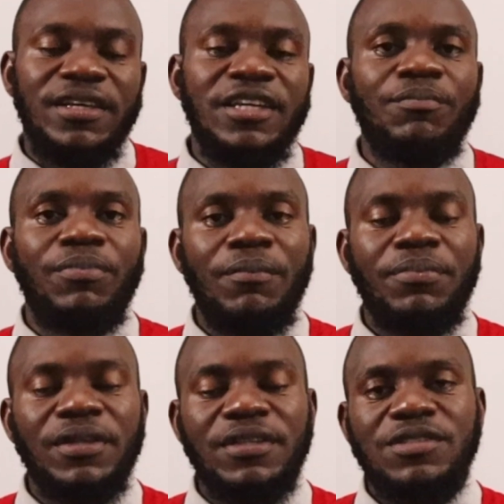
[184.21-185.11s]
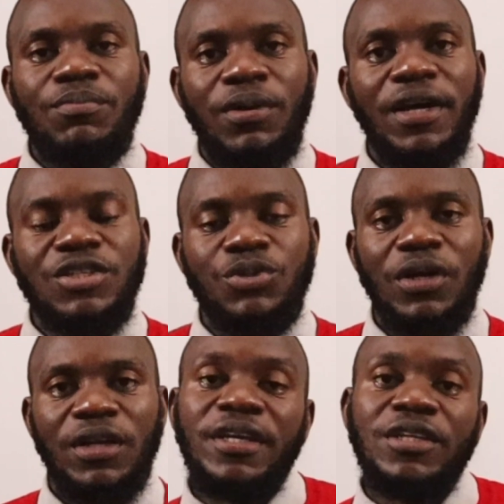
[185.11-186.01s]
in pumping this blood
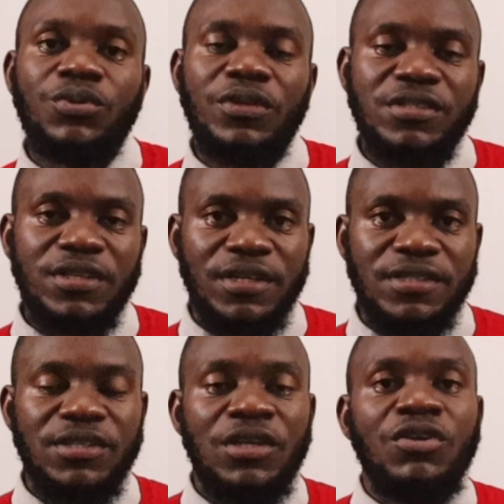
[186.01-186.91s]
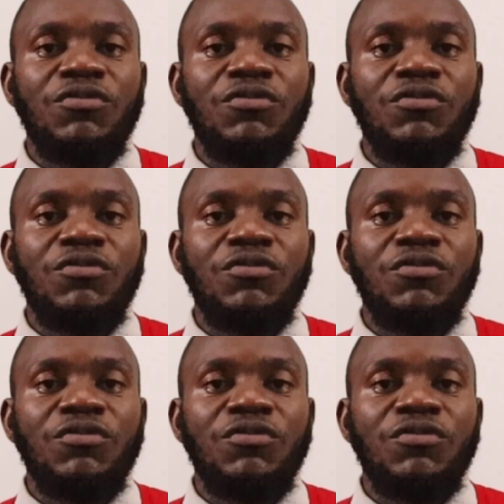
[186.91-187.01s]
sugar into the cells